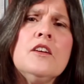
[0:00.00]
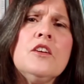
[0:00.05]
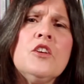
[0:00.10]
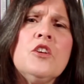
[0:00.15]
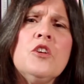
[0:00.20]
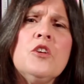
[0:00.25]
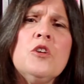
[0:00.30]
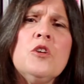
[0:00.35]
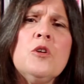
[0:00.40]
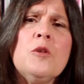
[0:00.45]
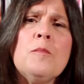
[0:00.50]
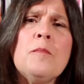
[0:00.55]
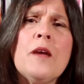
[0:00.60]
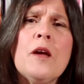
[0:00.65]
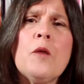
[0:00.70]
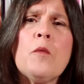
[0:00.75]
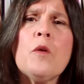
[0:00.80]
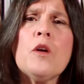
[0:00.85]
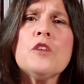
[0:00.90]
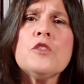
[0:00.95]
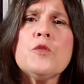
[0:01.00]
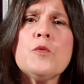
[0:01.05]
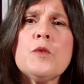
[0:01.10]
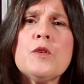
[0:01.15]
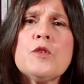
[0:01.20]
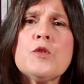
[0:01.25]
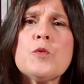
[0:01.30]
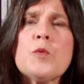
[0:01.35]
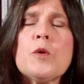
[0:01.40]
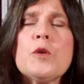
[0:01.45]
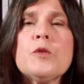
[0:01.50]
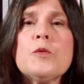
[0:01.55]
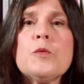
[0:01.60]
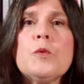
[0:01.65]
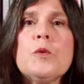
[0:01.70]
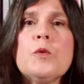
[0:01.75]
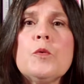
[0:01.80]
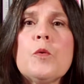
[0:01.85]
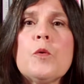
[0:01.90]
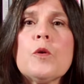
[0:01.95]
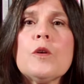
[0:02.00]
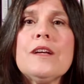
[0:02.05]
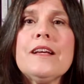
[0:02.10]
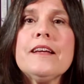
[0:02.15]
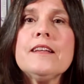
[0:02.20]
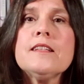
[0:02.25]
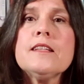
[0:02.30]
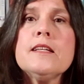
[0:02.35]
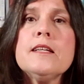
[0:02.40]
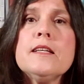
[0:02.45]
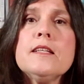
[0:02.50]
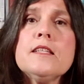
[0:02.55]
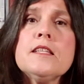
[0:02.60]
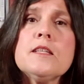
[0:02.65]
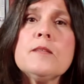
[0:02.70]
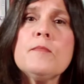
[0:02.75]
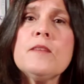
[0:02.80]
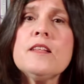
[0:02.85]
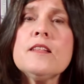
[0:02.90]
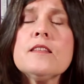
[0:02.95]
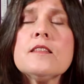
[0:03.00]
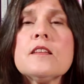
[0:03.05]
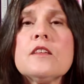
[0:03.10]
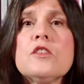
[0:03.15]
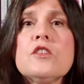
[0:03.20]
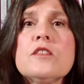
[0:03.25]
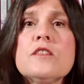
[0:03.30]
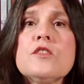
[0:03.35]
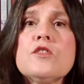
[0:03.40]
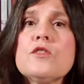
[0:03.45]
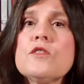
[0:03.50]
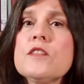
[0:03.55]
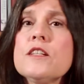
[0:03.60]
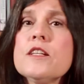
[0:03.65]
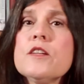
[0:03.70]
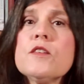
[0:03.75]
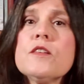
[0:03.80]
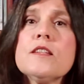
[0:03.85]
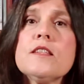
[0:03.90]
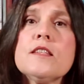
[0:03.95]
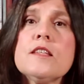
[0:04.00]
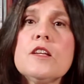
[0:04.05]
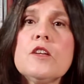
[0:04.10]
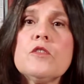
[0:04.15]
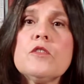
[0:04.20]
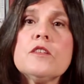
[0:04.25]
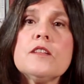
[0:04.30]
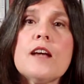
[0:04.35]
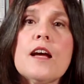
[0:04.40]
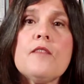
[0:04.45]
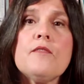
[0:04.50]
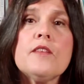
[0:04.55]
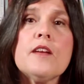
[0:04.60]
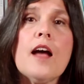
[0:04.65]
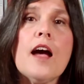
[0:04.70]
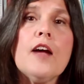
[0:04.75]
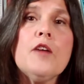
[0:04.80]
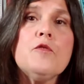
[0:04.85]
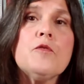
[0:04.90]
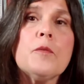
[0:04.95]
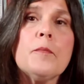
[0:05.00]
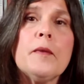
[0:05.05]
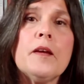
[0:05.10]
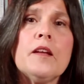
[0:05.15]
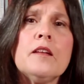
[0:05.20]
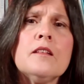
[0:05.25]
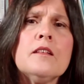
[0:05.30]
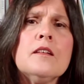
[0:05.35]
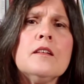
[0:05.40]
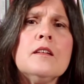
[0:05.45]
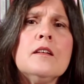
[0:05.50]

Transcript: you may want to resort to an oral antihistamine such as cetirizine or diphenhydramine.